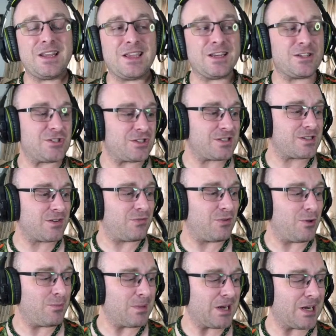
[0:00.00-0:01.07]
a few
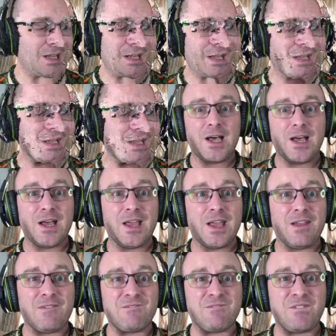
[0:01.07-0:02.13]
minutes uh,
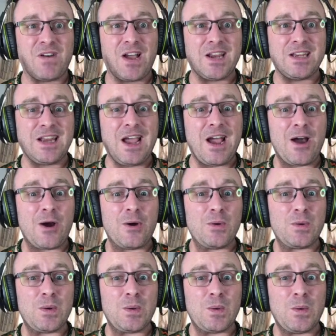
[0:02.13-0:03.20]
and find out
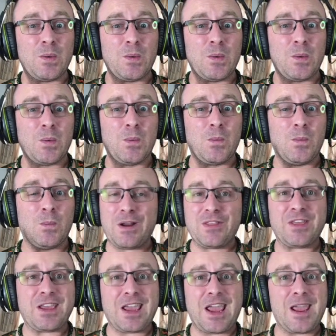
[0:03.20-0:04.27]
where the
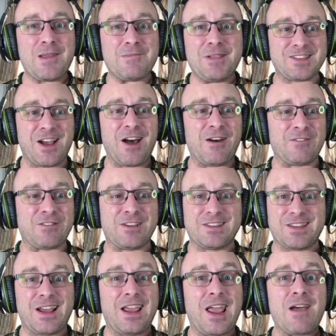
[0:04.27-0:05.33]
game left us off, because
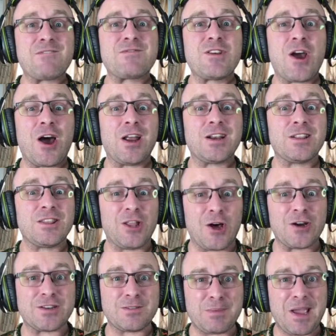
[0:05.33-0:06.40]
I have not
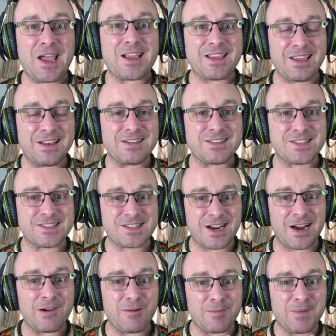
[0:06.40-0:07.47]
logged back into
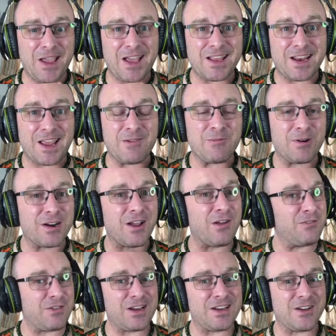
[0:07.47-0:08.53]
Skyrim yet, and we're going to
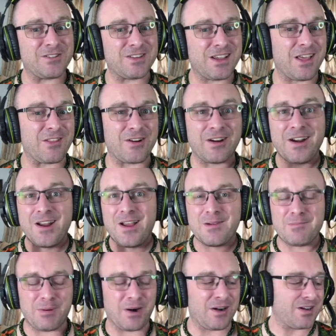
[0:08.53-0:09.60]
find out together.
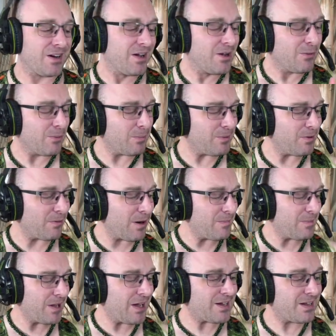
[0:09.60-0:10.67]
Bark. We'll be right
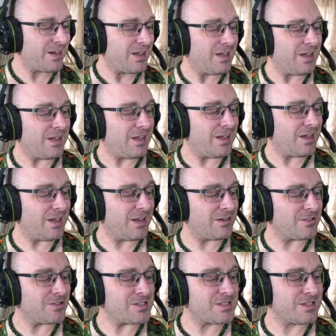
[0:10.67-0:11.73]
back in
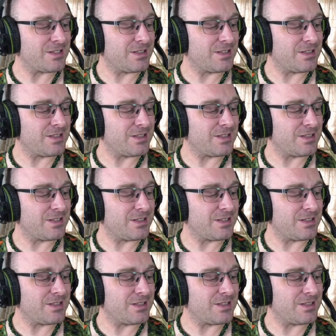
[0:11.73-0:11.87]
just a little